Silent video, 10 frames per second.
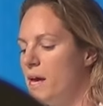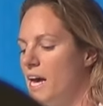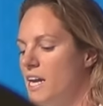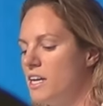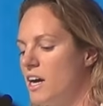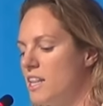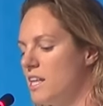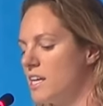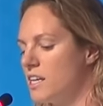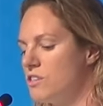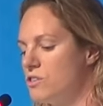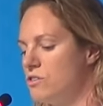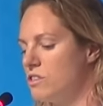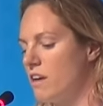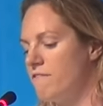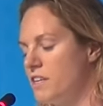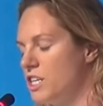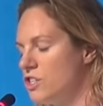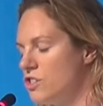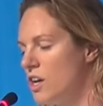And I think as soon as I
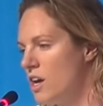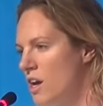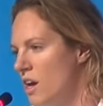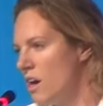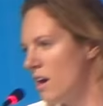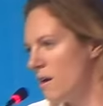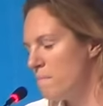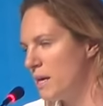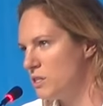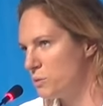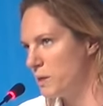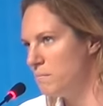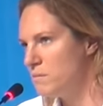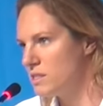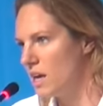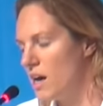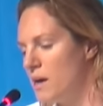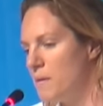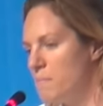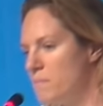finish my swims,
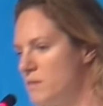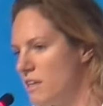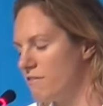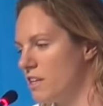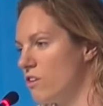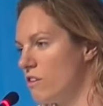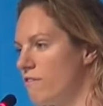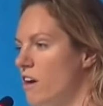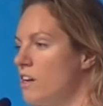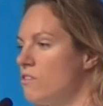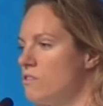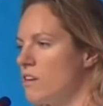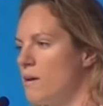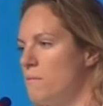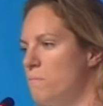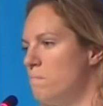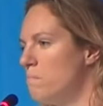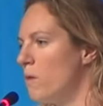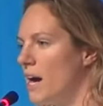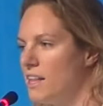definitely on the finals, I
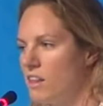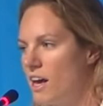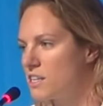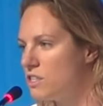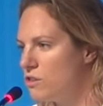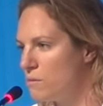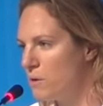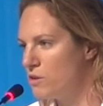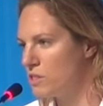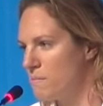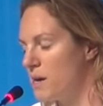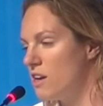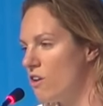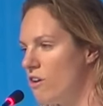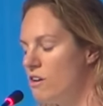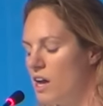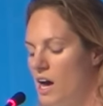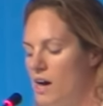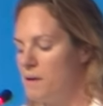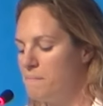might like to do a post, I might not,
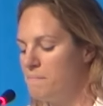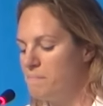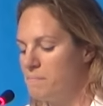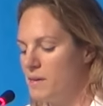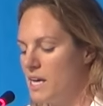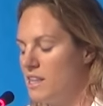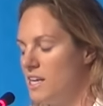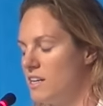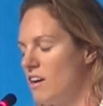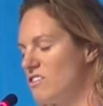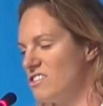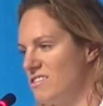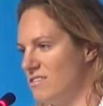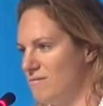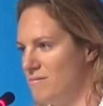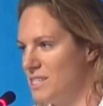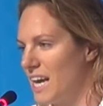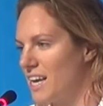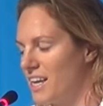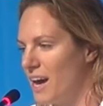and then I'll just
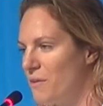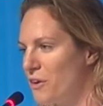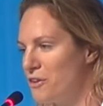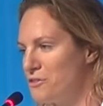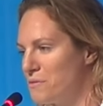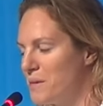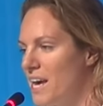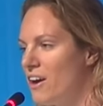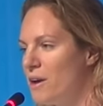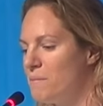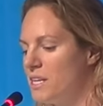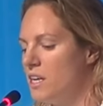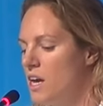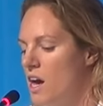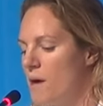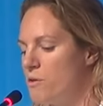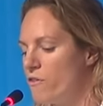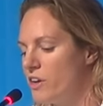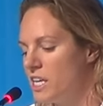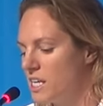take it how it goes from there. I mean, I'm
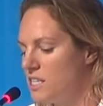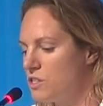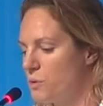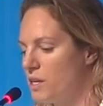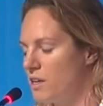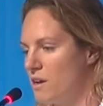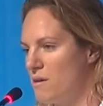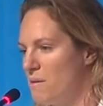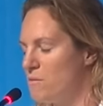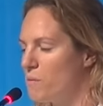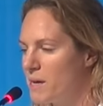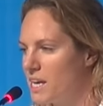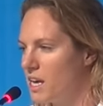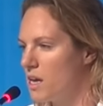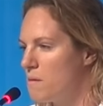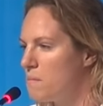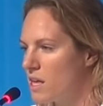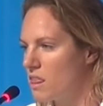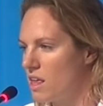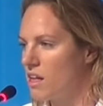not reading into it and I'm not making it a
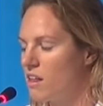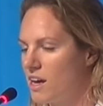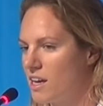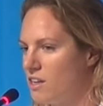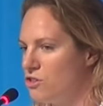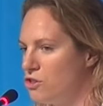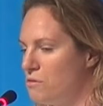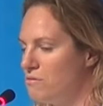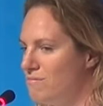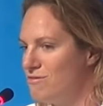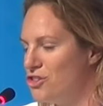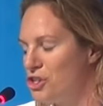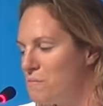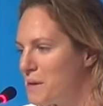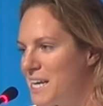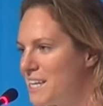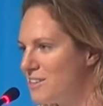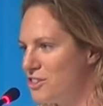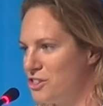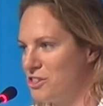big thing like it shouldn't be.
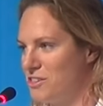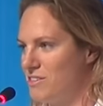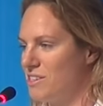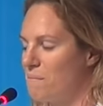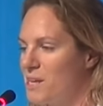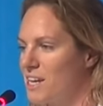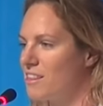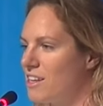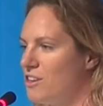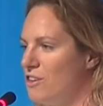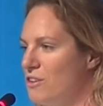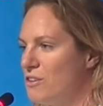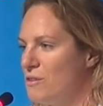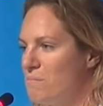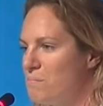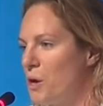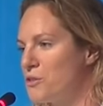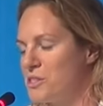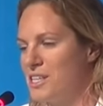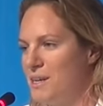It's just something that you
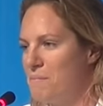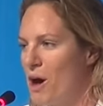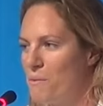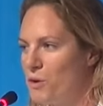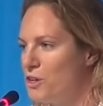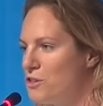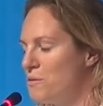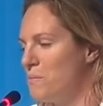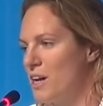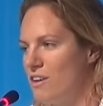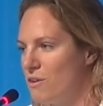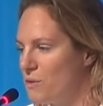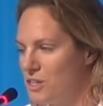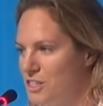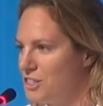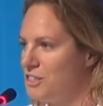personally might want to do, might not want to do.